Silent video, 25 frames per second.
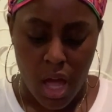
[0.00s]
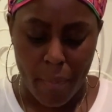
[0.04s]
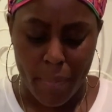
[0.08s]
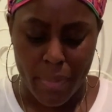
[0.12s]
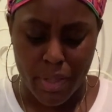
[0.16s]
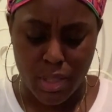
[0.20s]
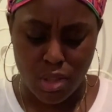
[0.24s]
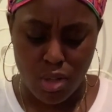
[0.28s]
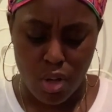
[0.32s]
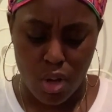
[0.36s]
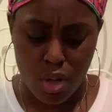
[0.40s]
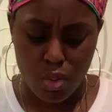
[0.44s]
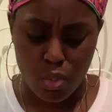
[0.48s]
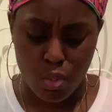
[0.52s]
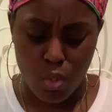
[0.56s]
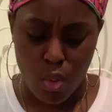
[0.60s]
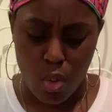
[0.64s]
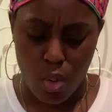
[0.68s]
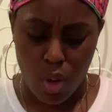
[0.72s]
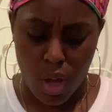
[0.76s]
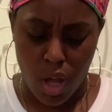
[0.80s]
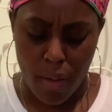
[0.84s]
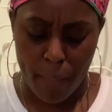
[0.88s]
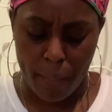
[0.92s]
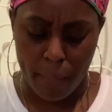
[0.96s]
It's called
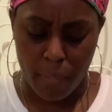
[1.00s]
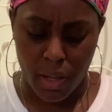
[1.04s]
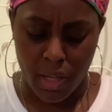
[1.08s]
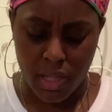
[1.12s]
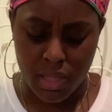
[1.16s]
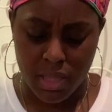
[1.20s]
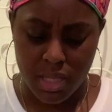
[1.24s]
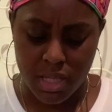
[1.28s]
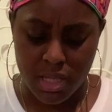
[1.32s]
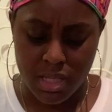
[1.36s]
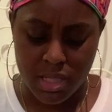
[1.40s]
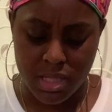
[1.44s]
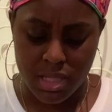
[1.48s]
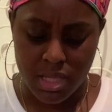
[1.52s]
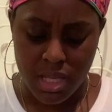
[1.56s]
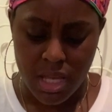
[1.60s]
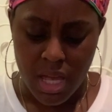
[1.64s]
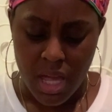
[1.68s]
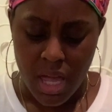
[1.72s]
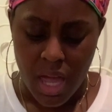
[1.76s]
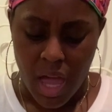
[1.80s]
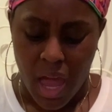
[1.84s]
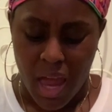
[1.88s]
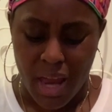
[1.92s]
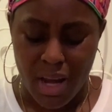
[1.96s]
Woke Up Like This.
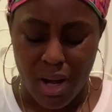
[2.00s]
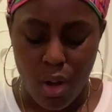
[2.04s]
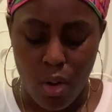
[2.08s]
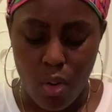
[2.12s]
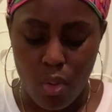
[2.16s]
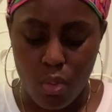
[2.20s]
I